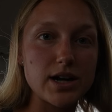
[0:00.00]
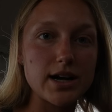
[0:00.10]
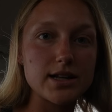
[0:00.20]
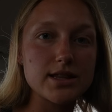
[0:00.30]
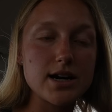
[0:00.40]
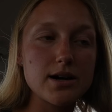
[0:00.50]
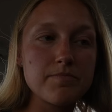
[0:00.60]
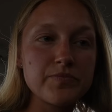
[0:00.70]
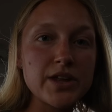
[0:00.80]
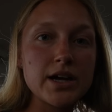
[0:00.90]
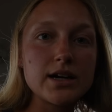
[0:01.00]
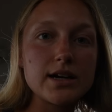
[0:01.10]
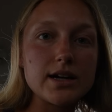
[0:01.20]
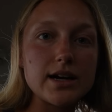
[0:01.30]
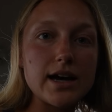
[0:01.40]
I got there.
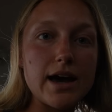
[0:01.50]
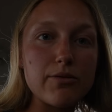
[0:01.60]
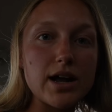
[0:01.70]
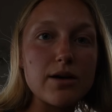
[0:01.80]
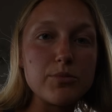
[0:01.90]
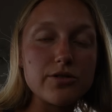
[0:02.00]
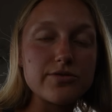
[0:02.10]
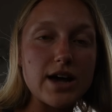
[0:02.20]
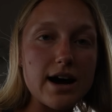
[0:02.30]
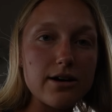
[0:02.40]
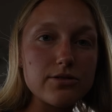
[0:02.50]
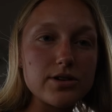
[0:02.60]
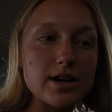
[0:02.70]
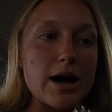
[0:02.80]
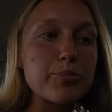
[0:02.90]
And when I moved out,
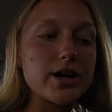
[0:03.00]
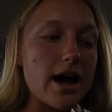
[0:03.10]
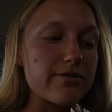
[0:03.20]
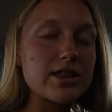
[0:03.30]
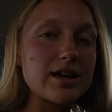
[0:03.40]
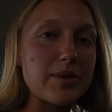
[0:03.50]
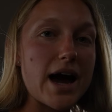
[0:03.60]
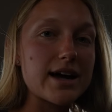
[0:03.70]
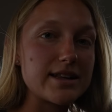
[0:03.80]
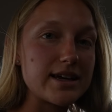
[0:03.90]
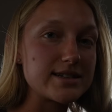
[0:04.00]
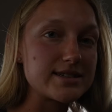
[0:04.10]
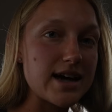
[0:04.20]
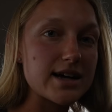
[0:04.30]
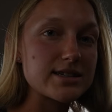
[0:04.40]
I put everything back in the
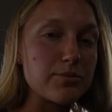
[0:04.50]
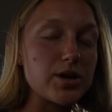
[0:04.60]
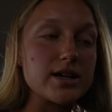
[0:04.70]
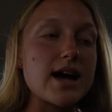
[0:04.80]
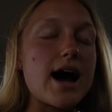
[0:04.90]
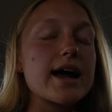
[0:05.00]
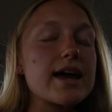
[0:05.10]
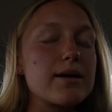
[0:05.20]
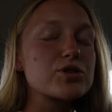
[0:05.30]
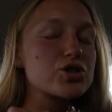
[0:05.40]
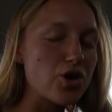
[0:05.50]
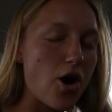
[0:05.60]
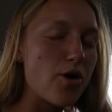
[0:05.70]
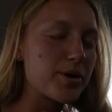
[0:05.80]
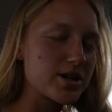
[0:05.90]
exact same place. I am
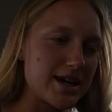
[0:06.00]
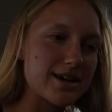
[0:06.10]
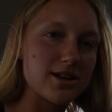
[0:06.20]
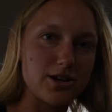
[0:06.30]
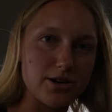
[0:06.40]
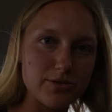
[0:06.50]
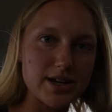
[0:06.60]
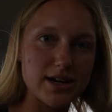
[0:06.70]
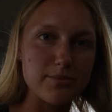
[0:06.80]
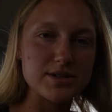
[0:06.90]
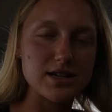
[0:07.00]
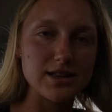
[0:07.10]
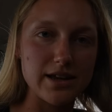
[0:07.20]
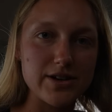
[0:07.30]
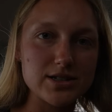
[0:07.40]
so particular when it comes to
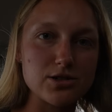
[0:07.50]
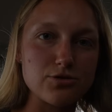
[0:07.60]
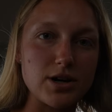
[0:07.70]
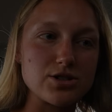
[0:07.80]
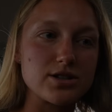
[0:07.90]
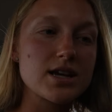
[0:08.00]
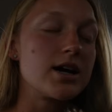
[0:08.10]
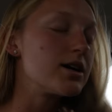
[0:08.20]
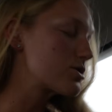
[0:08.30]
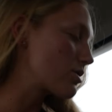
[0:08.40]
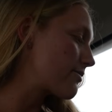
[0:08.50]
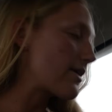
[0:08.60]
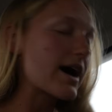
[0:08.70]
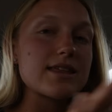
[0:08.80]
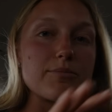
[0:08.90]
living situations. So the
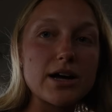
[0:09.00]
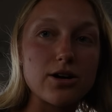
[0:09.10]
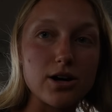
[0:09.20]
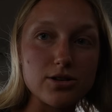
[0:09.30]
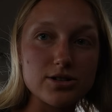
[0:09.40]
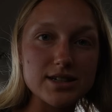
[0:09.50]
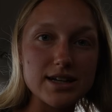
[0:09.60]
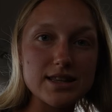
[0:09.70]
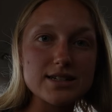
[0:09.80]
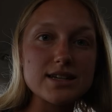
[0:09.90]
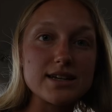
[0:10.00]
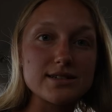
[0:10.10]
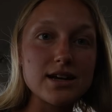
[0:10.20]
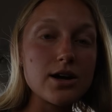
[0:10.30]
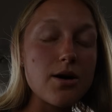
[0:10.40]
fact that my car looks like this
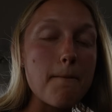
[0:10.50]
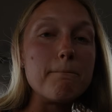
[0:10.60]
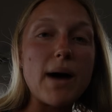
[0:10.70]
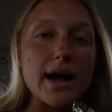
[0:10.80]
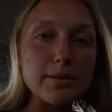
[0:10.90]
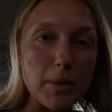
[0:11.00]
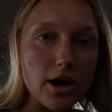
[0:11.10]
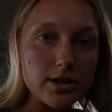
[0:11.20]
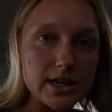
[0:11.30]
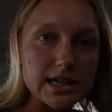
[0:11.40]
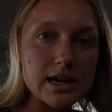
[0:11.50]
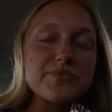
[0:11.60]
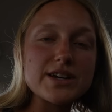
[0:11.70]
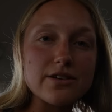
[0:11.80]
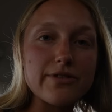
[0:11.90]
is mind-boggling.
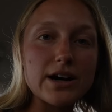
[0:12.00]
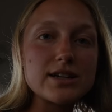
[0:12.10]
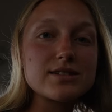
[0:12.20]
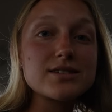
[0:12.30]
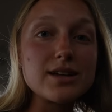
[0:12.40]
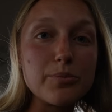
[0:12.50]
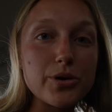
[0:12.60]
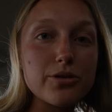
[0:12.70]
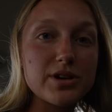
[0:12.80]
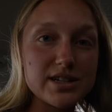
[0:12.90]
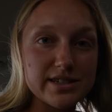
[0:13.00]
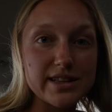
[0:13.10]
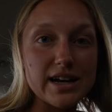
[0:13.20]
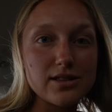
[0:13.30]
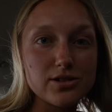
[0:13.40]
There's a very simple reason
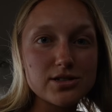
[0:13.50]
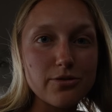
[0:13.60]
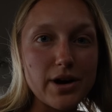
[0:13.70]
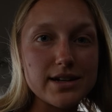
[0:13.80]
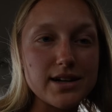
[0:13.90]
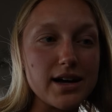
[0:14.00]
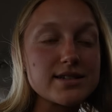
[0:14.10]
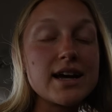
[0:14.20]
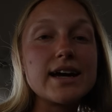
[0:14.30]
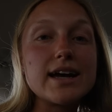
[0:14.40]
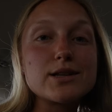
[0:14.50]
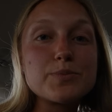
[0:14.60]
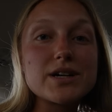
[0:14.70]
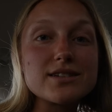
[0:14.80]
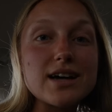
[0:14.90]
that it looks the way it does. It's
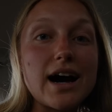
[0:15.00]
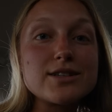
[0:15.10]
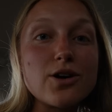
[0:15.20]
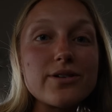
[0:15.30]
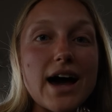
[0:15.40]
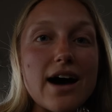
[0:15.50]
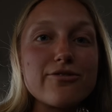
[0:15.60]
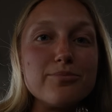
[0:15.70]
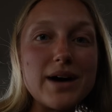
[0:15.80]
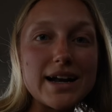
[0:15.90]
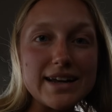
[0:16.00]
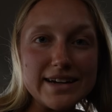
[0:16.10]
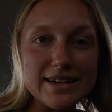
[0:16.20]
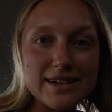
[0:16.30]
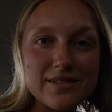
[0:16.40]
because I don't have
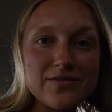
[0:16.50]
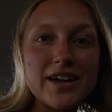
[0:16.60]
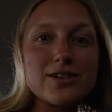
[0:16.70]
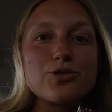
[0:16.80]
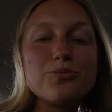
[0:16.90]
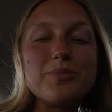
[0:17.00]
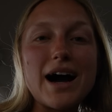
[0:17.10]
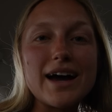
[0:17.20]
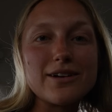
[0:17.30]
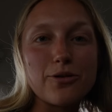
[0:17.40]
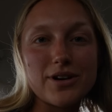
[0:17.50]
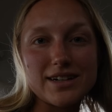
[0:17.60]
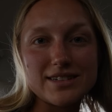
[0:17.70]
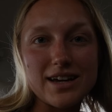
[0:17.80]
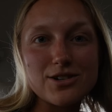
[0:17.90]
money to buy an
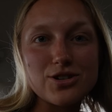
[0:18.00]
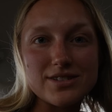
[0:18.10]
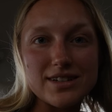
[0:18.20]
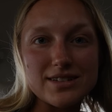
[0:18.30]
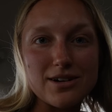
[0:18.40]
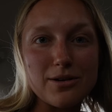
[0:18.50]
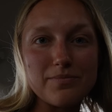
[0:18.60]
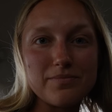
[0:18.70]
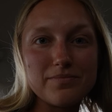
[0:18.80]
organization system.